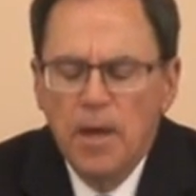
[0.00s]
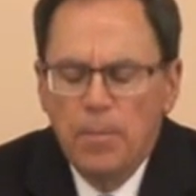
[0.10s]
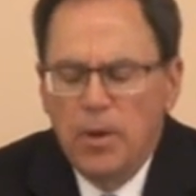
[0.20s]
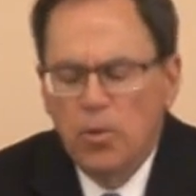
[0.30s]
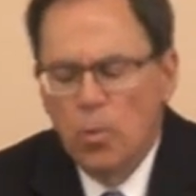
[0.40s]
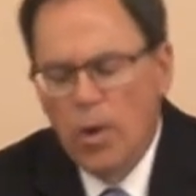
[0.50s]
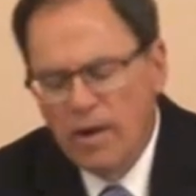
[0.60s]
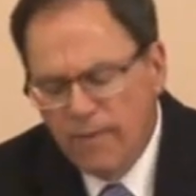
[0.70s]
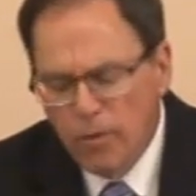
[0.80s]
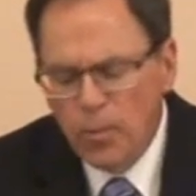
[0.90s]
But
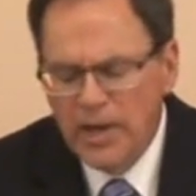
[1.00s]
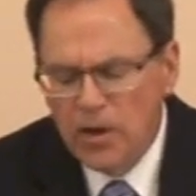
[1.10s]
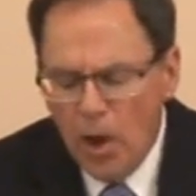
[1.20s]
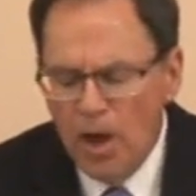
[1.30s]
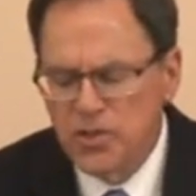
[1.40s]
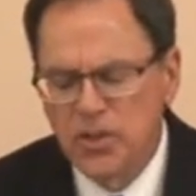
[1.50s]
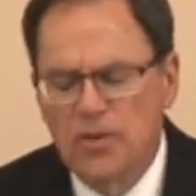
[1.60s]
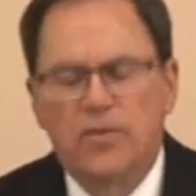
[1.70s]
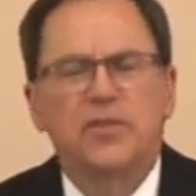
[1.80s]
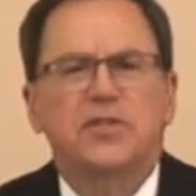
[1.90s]
wherever we gloss
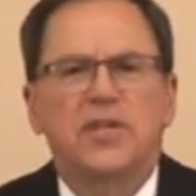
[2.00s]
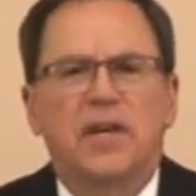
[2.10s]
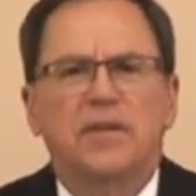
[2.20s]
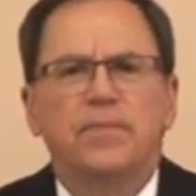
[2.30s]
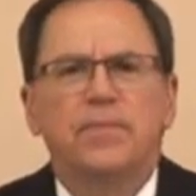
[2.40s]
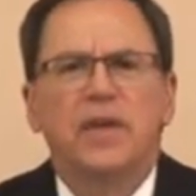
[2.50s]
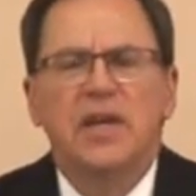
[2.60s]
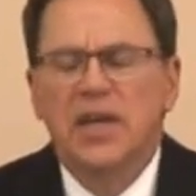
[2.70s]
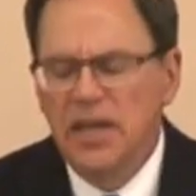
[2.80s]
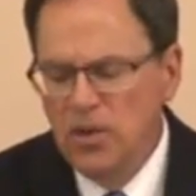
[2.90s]
over sin
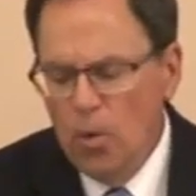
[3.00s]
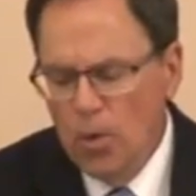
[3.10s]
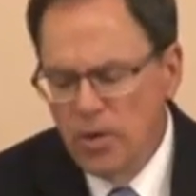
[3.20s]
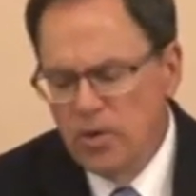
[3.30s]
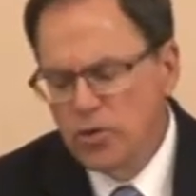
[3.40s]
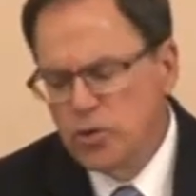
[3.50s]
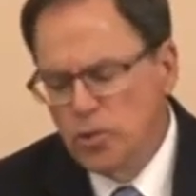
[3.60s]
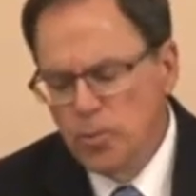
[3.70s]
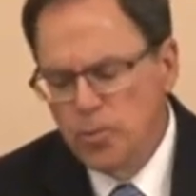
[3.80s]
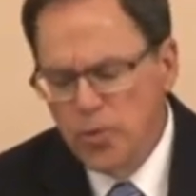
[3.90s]
in order
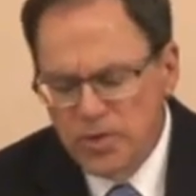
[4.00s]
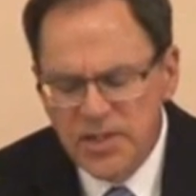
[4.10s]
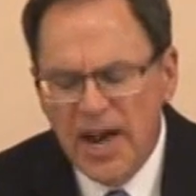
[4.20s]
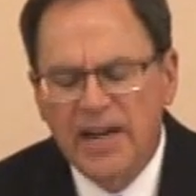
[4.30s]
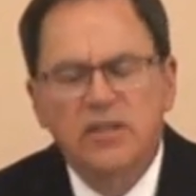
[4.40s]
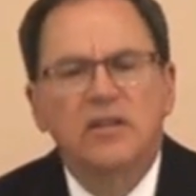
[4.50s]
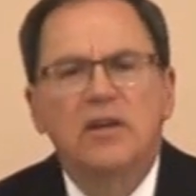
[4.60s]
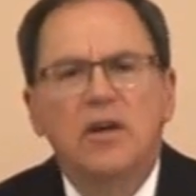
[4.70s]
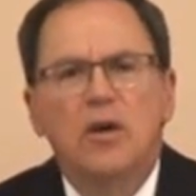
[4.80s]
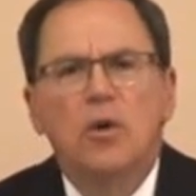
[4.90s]
to protect
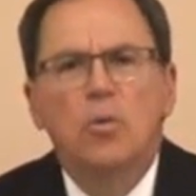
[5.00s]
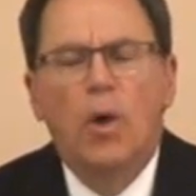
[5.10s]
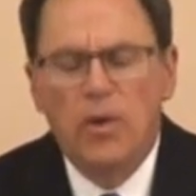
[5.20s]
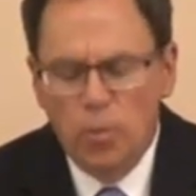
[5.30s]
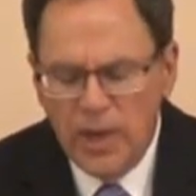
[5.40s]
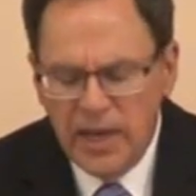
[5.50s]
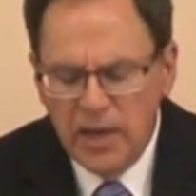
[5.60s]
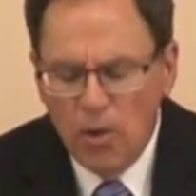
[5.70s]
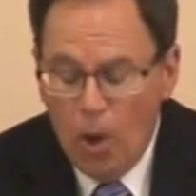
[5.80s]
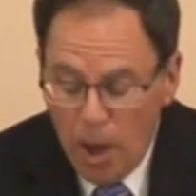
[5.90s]
what
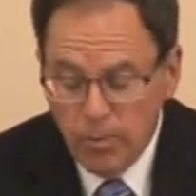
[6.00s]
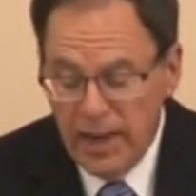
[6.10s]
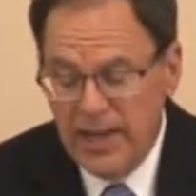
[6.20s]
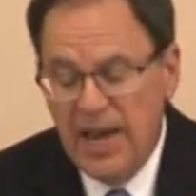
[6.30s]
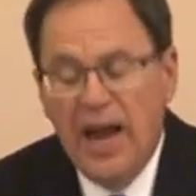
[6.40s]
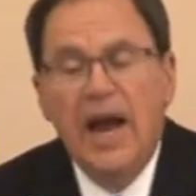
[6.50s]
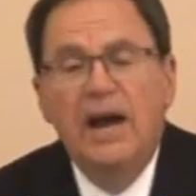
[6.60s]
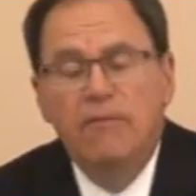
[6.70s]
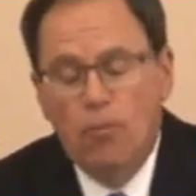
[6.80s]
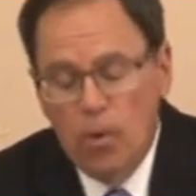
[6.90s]
we already
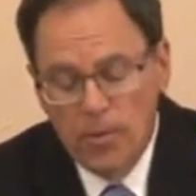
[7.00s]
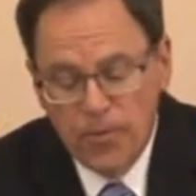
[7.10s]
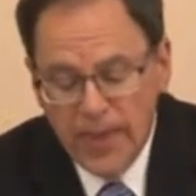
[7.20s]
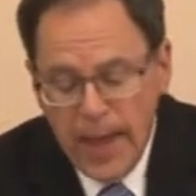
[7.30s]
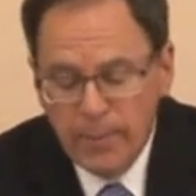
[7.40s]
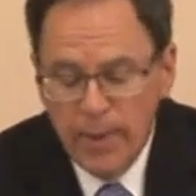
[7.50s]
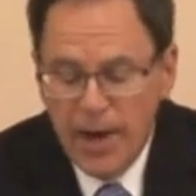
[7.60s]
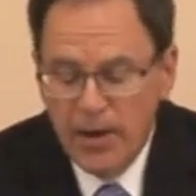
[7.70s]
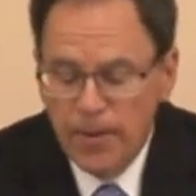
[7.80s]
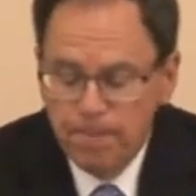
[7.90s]
have, or for that
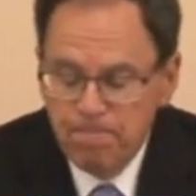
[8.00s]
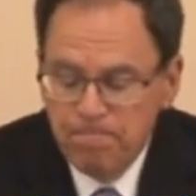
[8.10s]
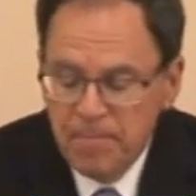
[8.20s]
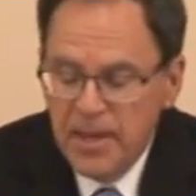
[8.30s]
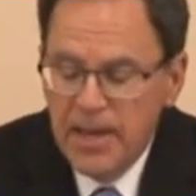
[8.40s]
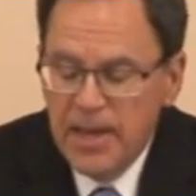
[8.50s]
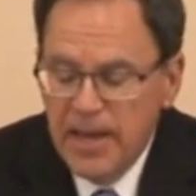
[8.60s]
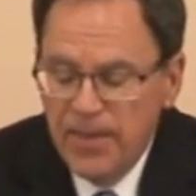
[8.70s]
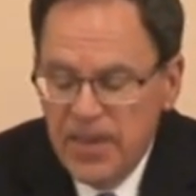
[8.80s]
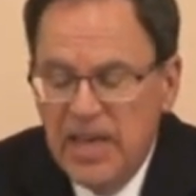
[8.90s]
matter,
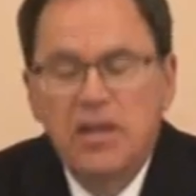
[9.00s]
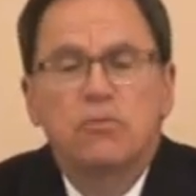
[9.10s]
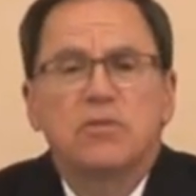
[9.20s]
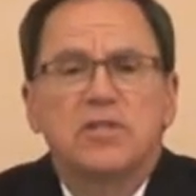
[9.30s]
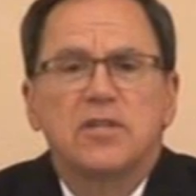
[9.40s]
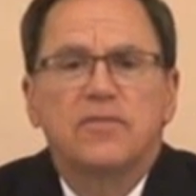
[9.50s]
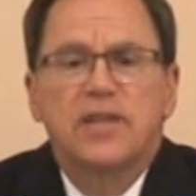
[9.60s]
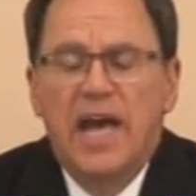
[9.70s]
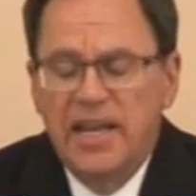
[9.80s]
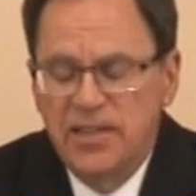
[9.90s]
in the interest of
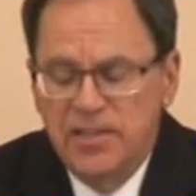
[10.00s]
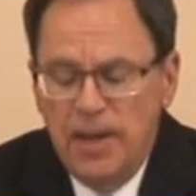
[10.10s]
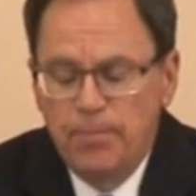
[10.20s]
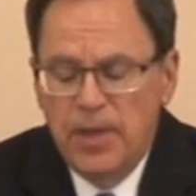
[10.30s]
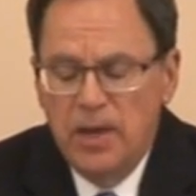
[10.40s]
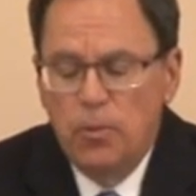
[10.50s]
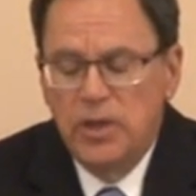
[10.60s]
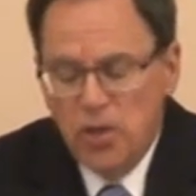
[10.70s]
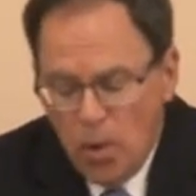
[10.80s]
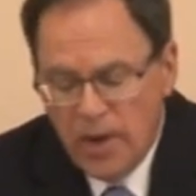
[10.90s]
getting something we
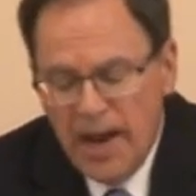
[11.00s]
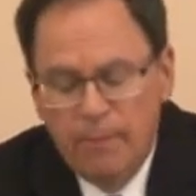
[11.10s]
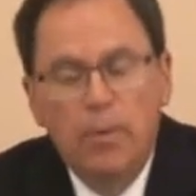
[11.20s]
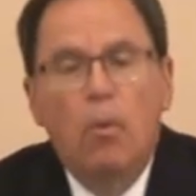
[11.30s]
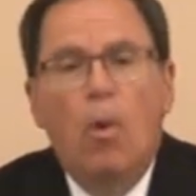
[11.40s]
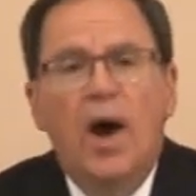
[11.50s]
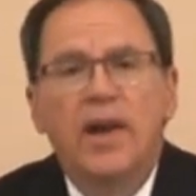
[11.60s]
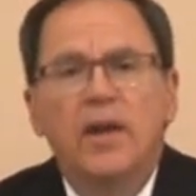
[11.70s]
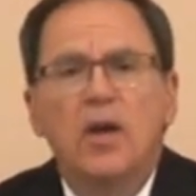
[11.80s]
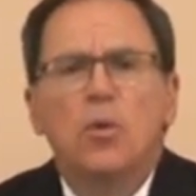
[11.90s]
don't have but
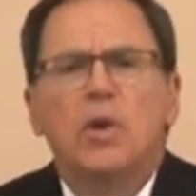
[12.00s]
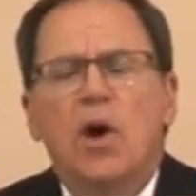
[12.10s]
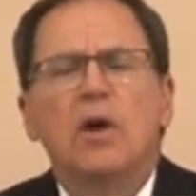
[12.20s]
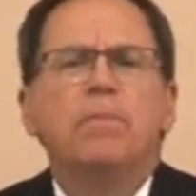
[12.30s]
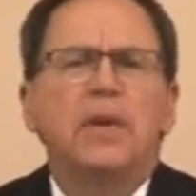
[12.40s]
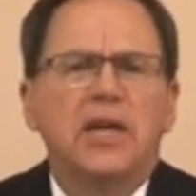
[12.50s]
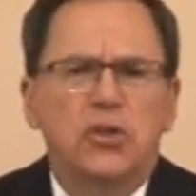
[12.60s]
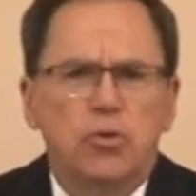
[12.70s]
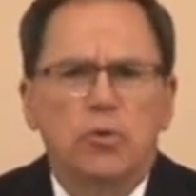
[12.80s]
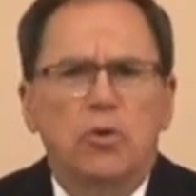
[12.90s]
want, we aren't being
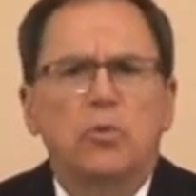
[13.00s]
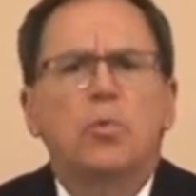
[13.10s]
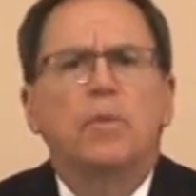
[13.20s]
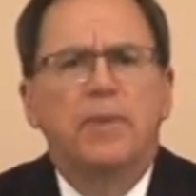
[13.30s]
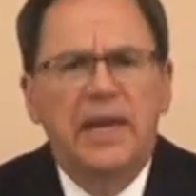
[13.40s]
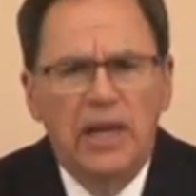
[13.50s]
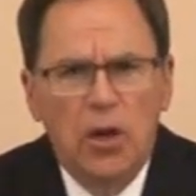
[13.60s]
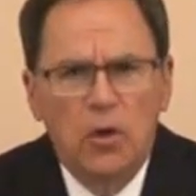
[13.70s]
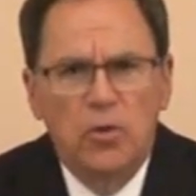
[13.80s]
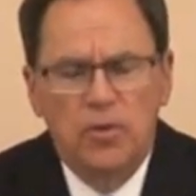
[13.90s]
shrewd, we're being
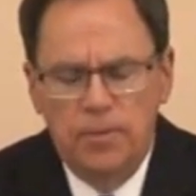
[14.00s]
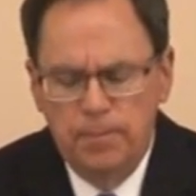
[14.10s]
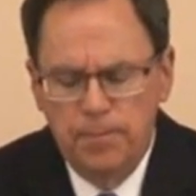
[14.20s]
lewd.